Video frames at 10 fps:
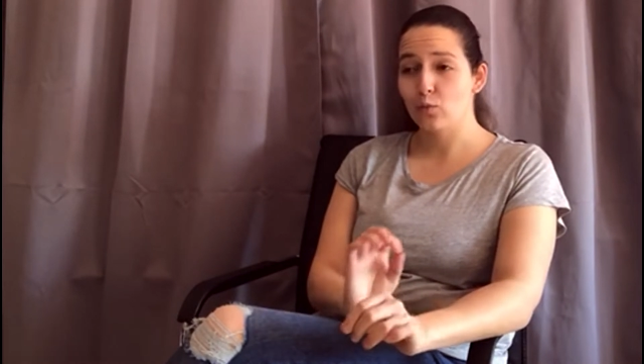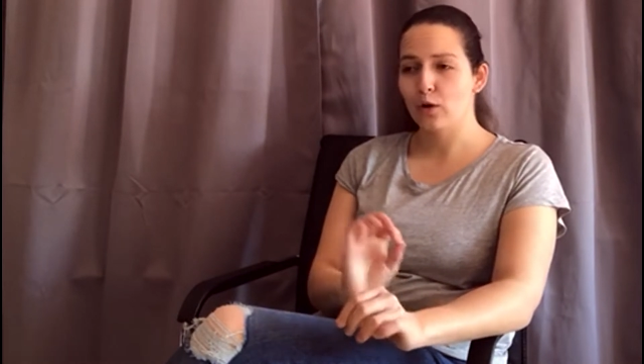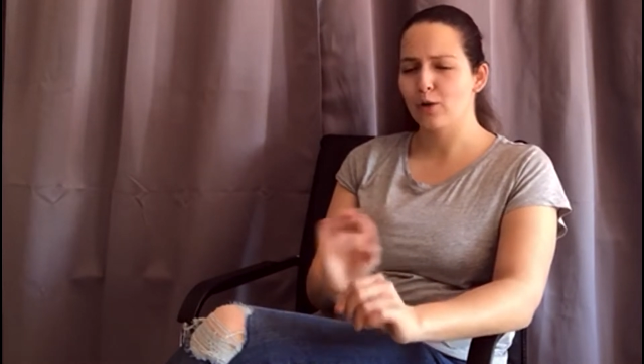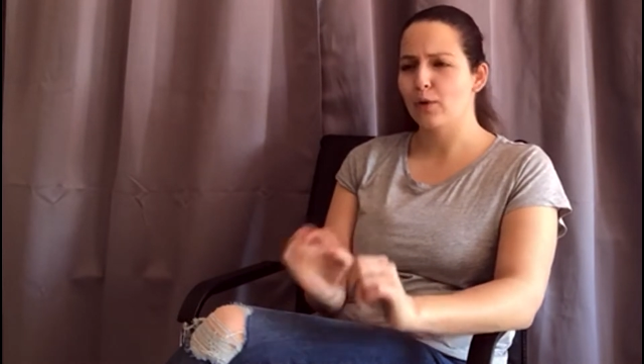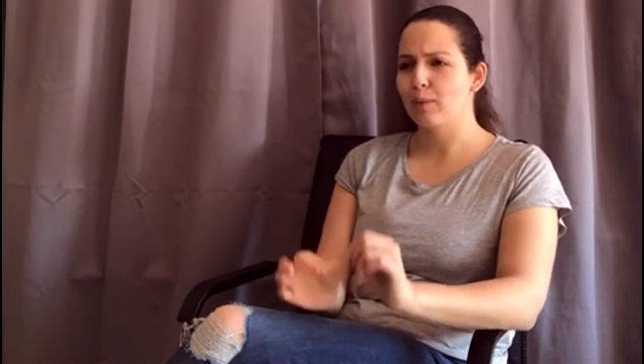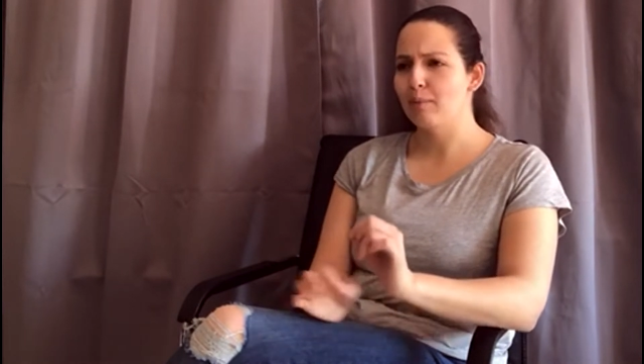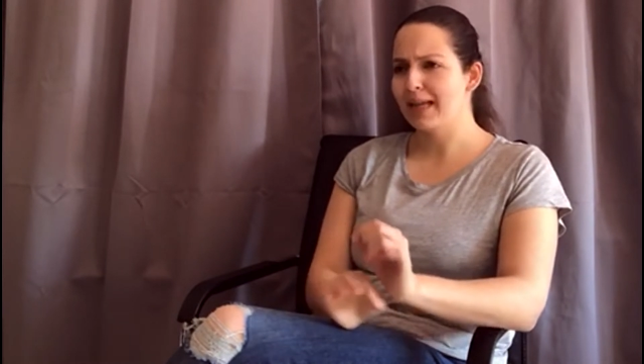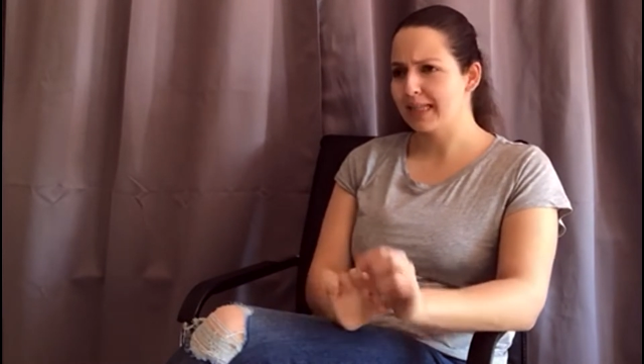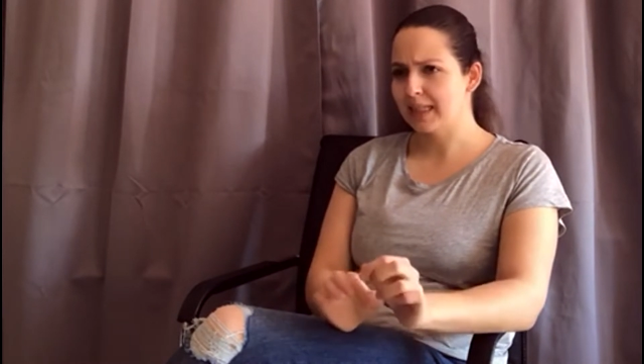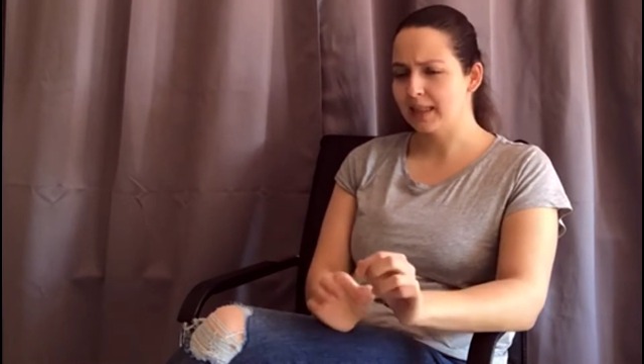work with
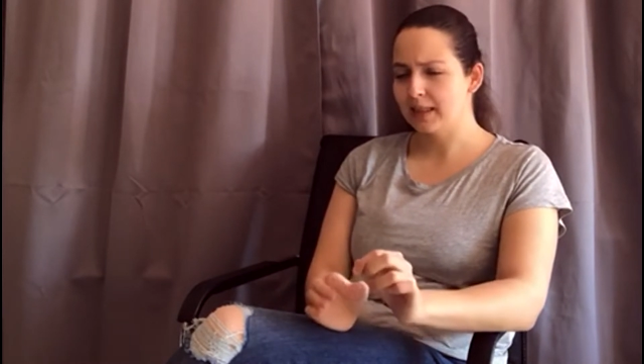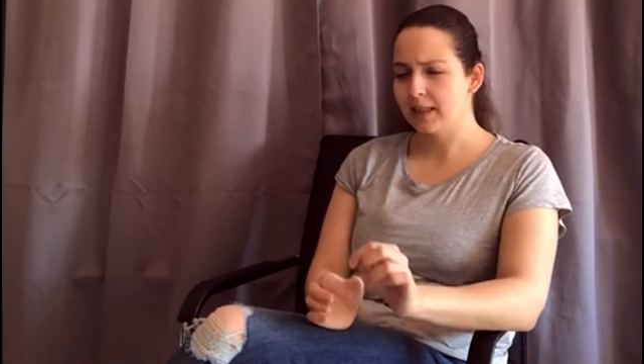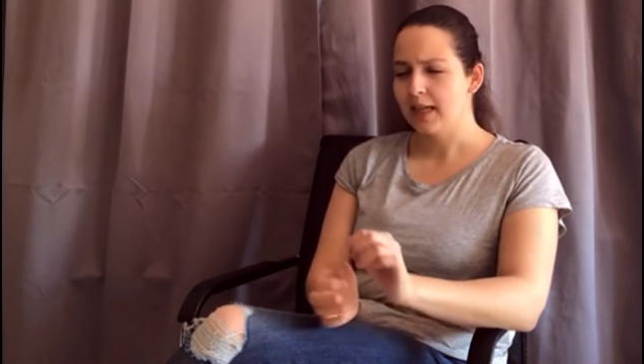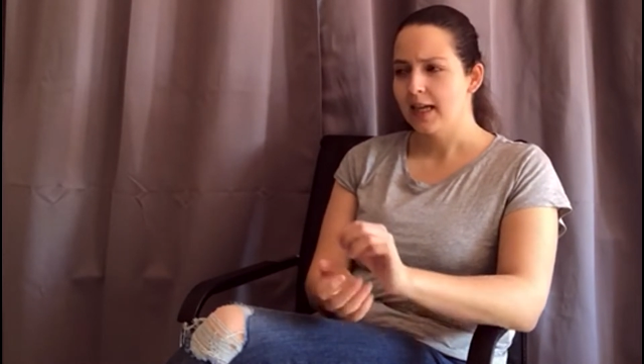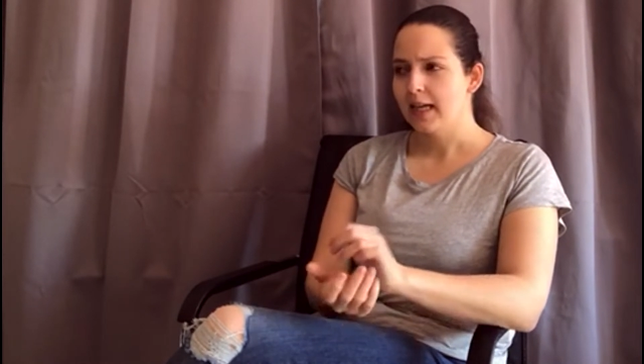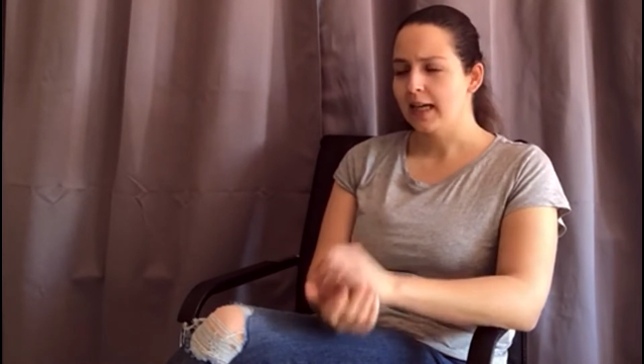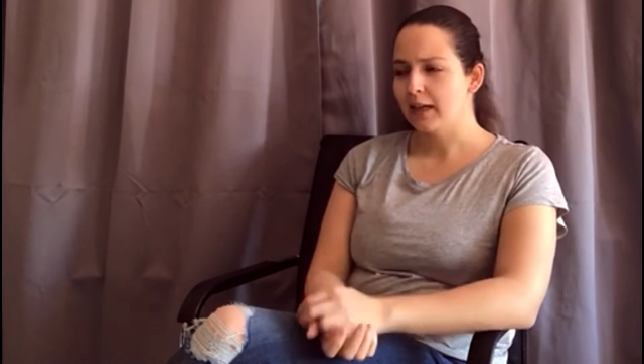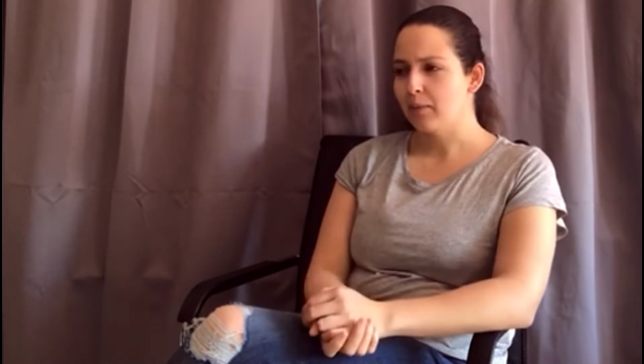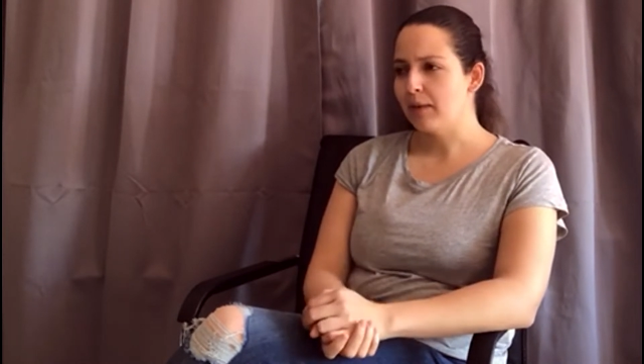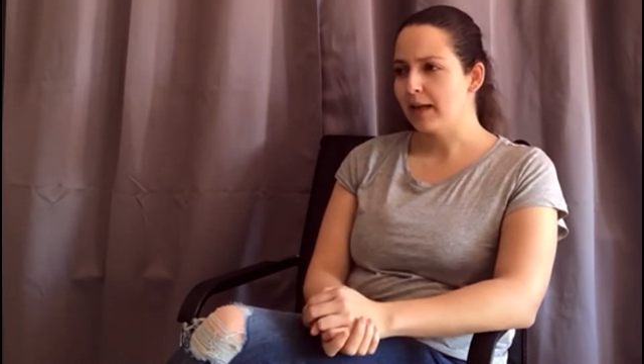metal
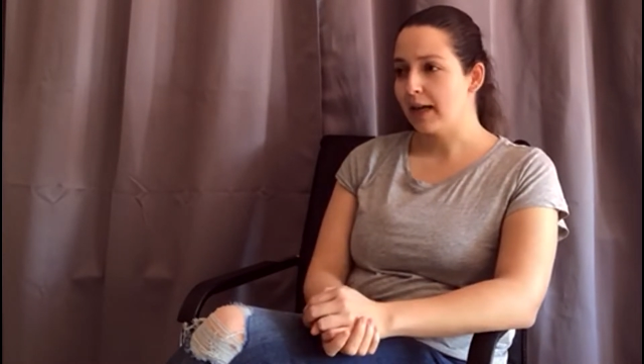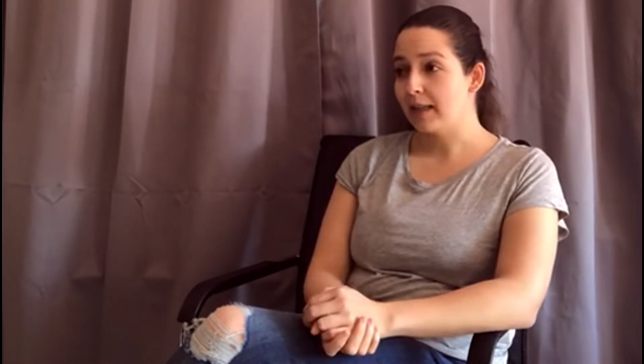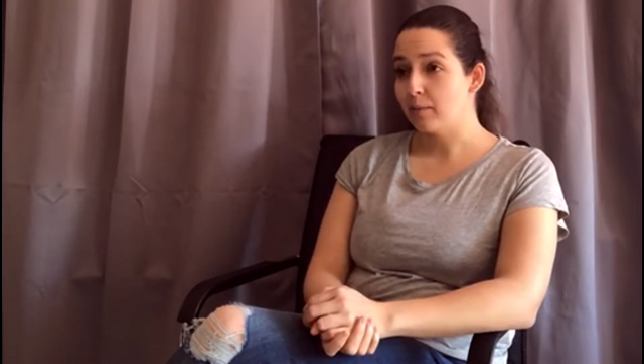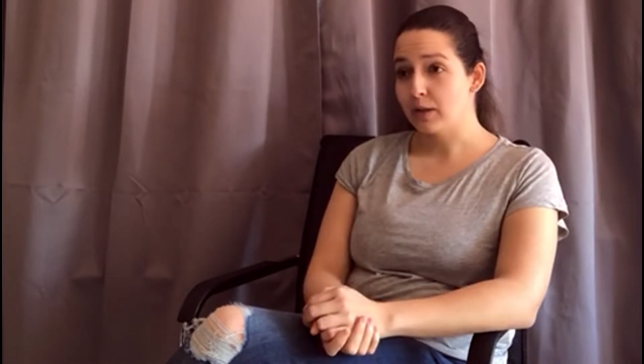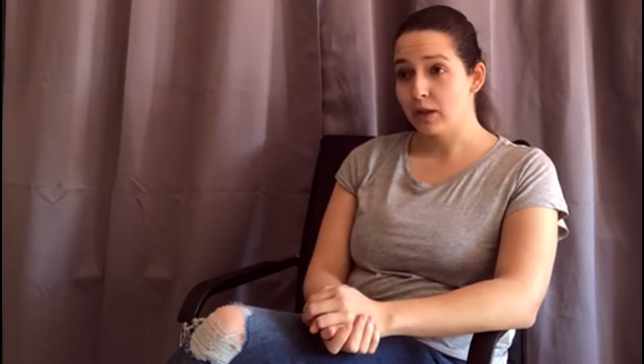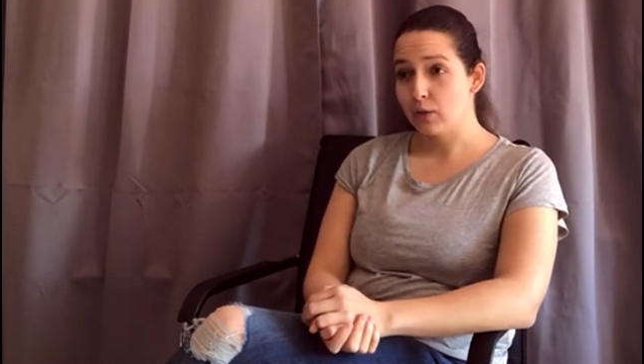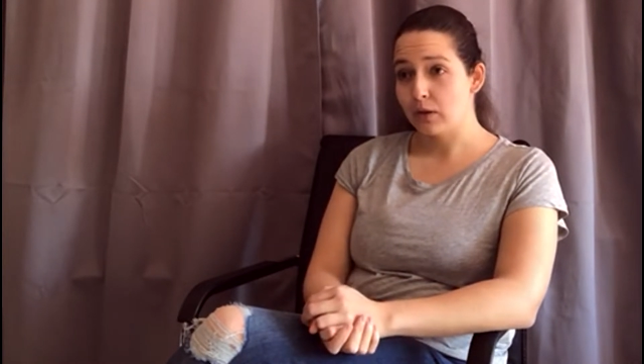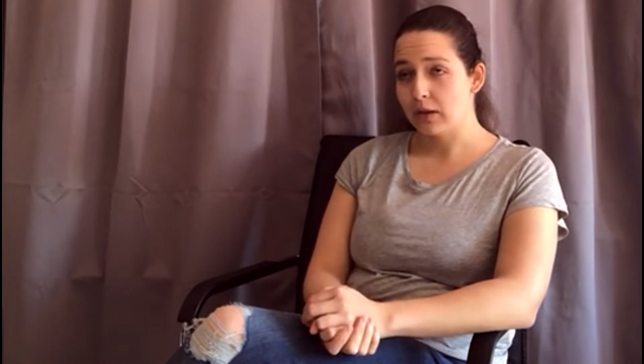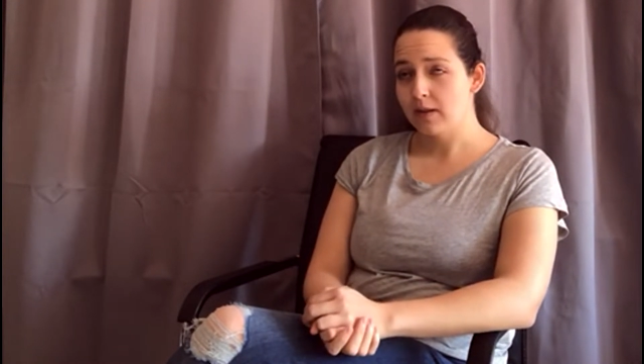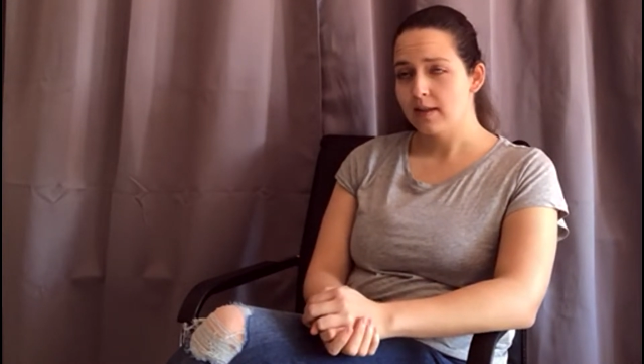and other
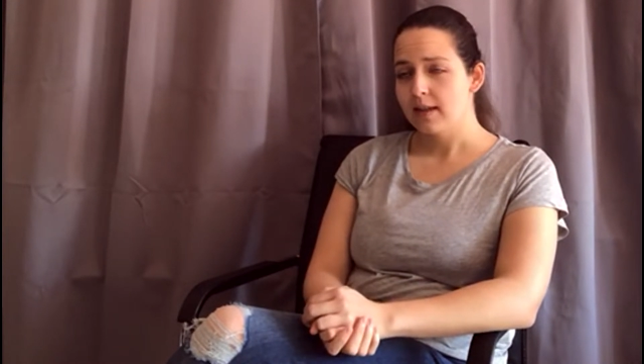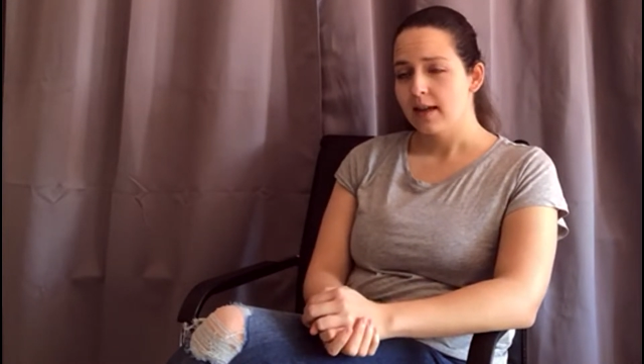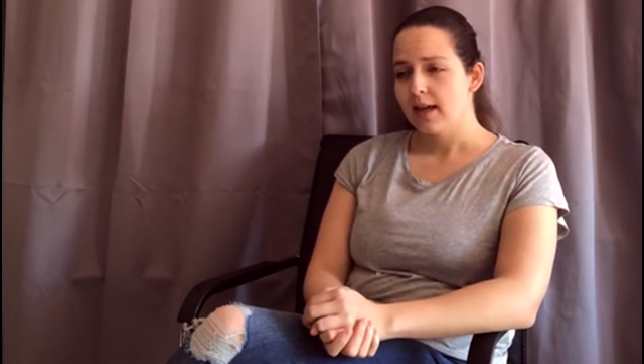materials.